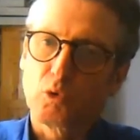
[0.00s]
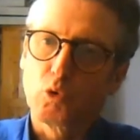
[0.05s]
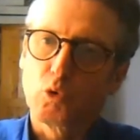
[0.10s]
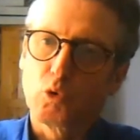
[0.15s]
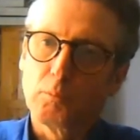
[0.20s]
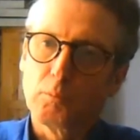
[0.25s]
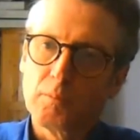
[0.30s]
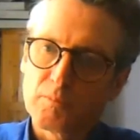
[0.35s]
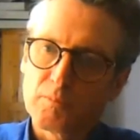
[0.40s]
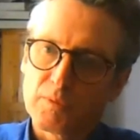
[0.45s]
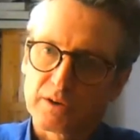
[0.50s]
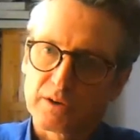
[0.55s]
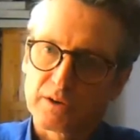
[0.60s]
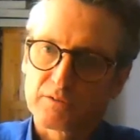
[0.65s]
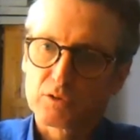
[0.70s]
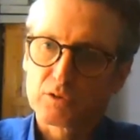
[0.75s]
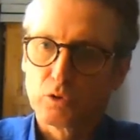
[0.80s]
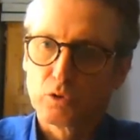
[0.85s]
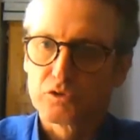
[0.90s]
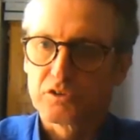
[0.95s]
to form.
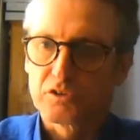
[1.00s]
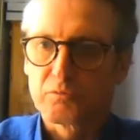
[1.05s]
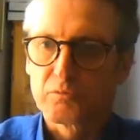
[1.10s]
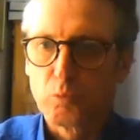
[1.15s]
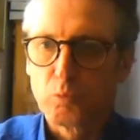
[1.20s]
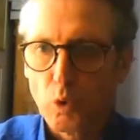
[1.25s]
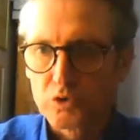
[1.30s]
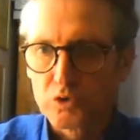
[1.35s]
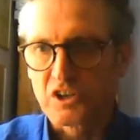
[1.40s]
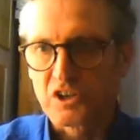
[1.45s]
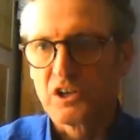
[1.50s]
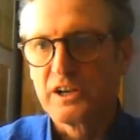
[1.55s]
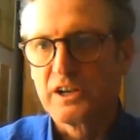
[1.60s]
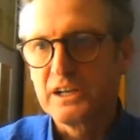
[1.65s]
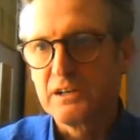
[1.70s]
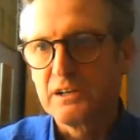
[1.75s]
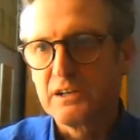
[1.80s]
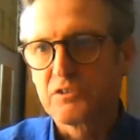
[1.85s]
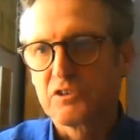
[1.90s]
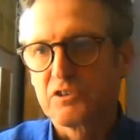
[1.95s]
And of course, if
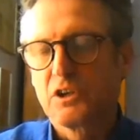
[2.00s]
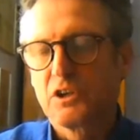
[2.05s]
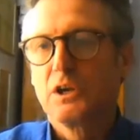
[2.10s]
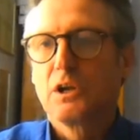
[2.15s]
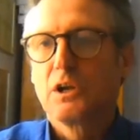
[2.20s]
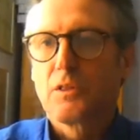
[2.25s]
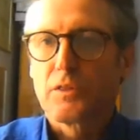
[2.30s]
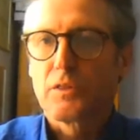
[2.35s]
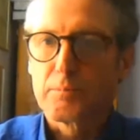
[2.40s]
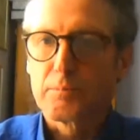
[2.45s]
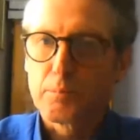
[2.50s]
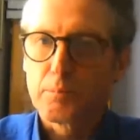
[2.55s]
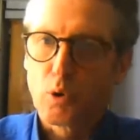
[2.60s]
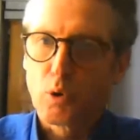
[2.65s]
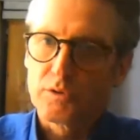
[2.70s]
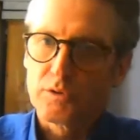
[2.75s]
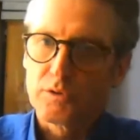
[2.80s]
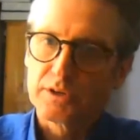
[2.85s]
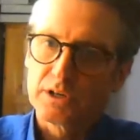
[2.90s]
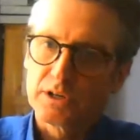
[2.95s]
water leaves,
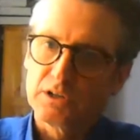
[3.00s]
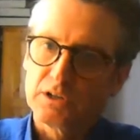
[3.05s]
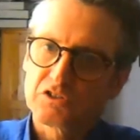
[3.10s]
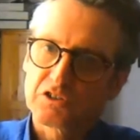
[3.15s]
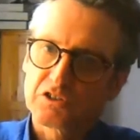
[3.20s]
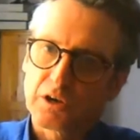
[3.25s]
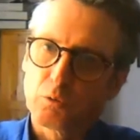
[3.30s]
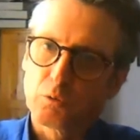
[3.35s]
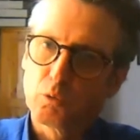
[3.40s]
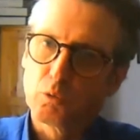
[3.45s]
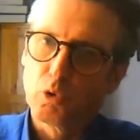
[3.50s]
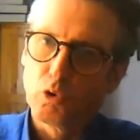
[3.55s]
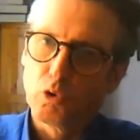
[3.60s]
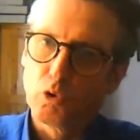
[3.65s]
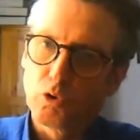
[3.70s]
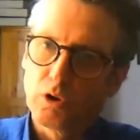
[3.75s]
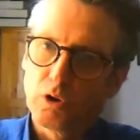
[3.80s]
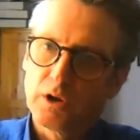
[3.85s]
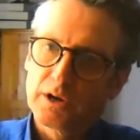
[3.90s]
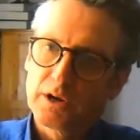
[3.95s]
the cell
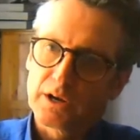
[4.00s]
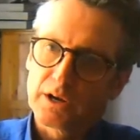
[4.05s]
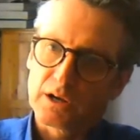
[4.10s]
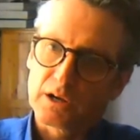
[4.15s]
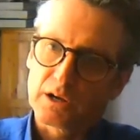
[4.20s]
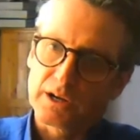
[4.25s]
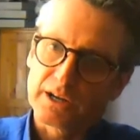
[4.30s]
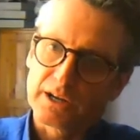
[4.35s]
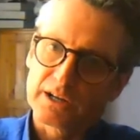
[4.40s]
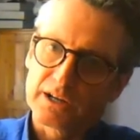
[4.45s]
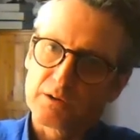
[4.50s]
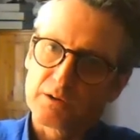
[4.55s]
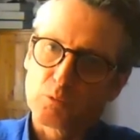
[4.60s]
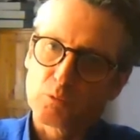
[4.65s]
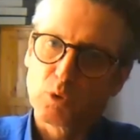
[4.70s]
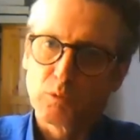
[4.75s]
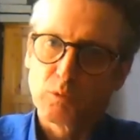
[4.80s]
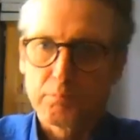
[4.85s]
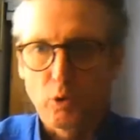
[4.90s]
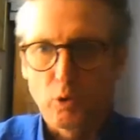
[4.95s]
wall
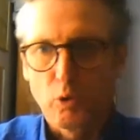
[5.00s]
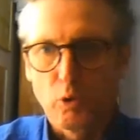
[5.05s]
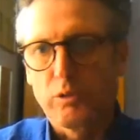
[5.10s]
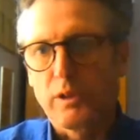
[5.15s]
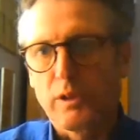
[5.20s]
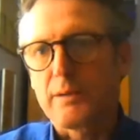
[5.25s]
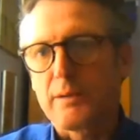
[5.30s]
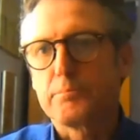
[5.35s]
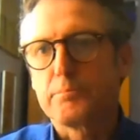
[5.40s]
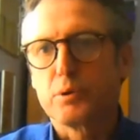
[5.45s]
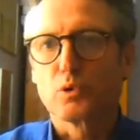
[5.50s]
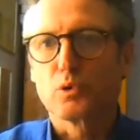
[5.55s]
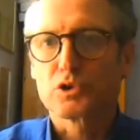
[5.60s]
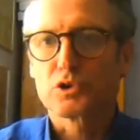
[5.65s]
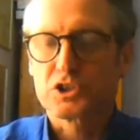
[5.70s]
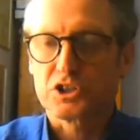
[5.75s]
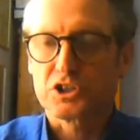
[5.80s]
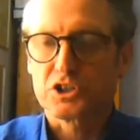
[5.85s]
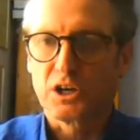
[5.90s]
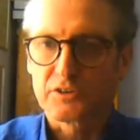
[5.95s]
here will pull that
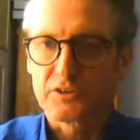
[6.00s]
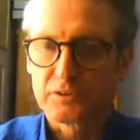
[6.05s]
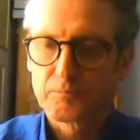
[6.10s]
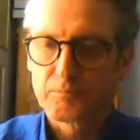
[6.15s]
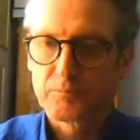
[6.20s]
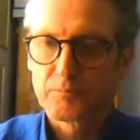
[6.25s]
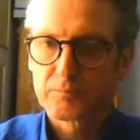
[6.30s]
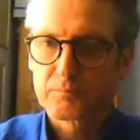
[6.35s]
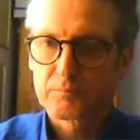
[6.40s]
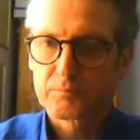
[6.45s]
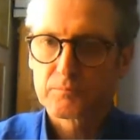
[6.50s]
pore shut.